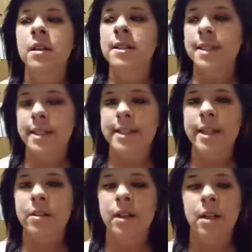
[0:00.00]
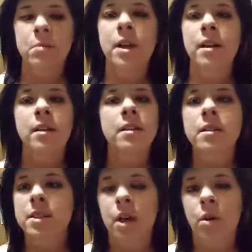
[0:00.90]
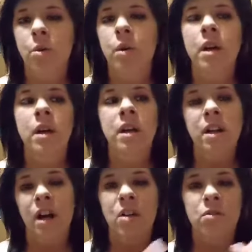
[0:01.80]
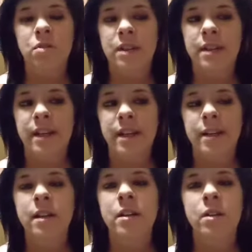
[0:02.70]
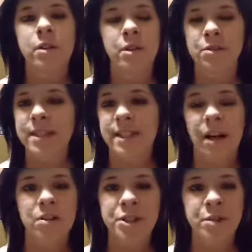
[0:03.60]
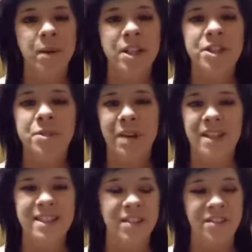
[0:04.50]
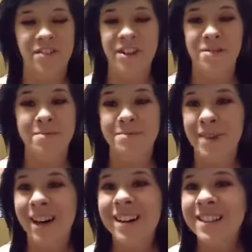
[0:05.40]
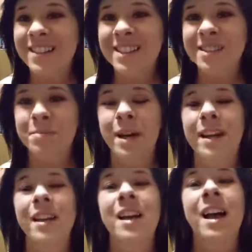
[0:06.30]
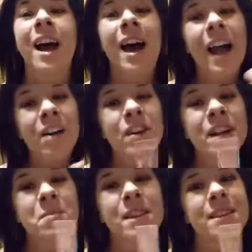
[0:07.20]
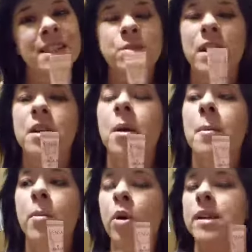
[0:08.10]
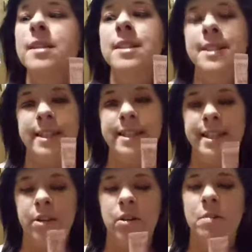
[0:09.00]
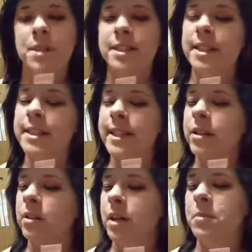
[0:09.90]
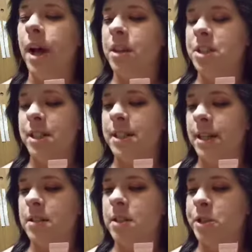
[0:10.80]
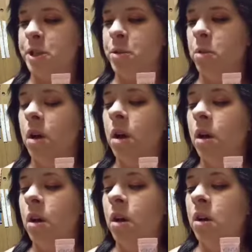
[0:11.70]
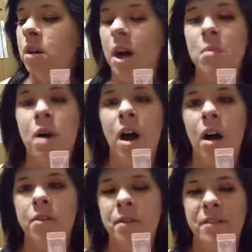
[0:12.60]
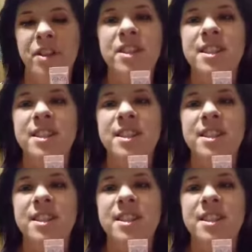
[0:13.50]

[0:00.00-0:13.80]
CC Cream. So you're not really losing out too much. You might save a few bucks, but I recommend this one more than the CC cream. The CC cream actually tends to come off if you're